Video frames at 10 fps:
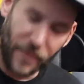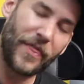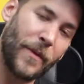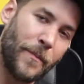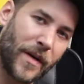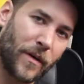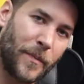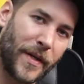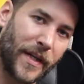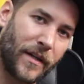The middle
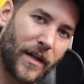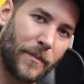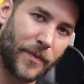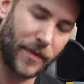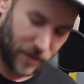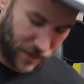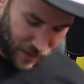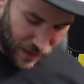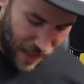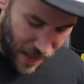pickup
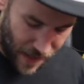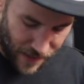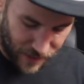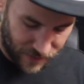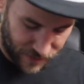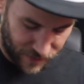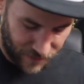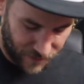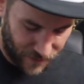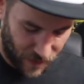has
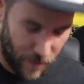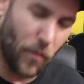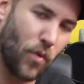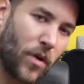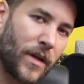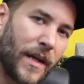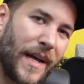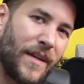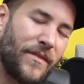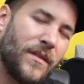a more
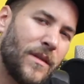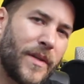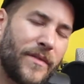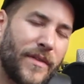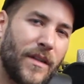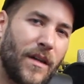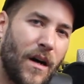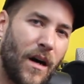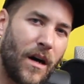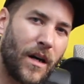kind of a little bit of a
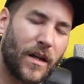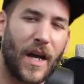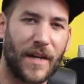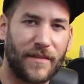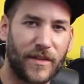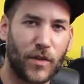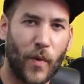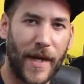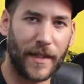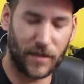honk, kind of a
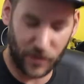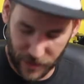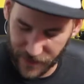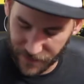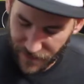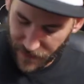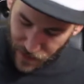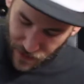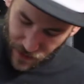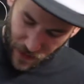twang to it.
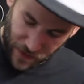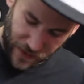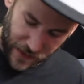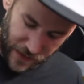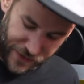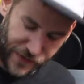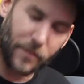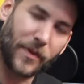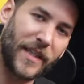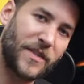And then your
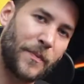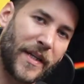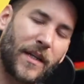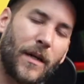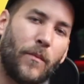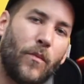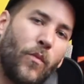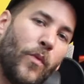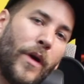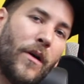bridge pickup
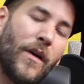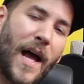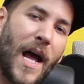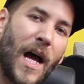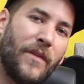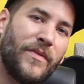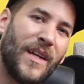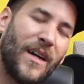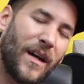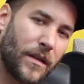will have
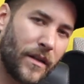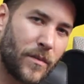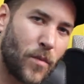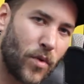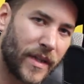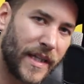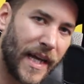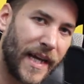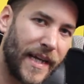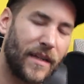a little more
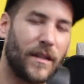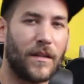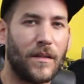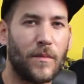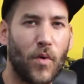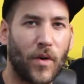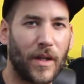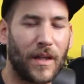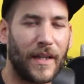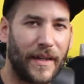gain, a little more
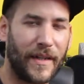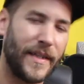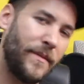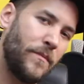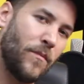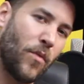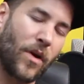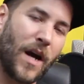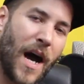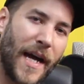clarity,
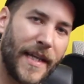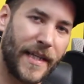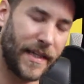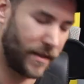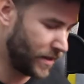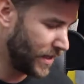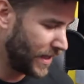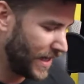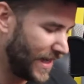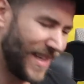more high end,
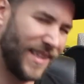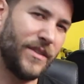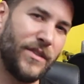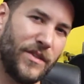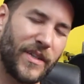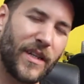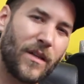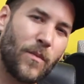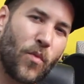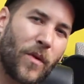and you get a
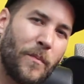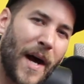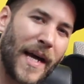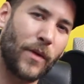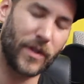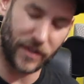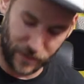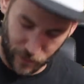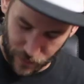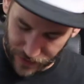little more bite with
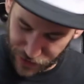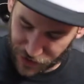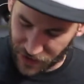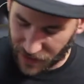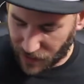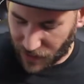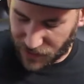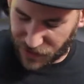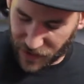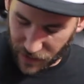it, which
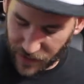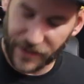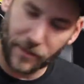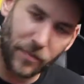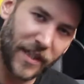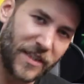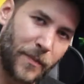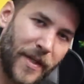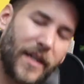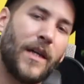generally your bridge
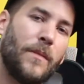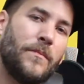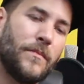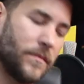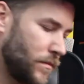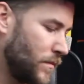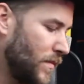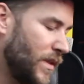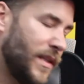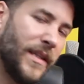pickup
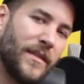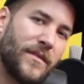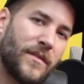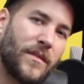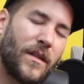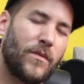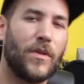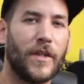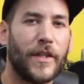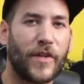is a
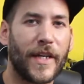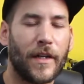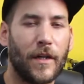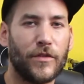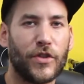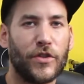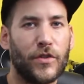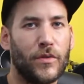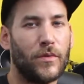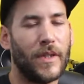really great
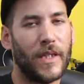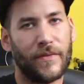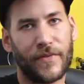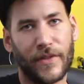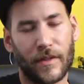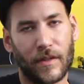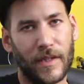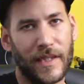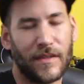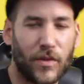go-to if you're
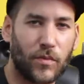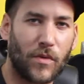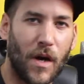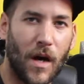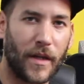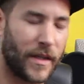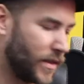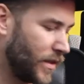into rock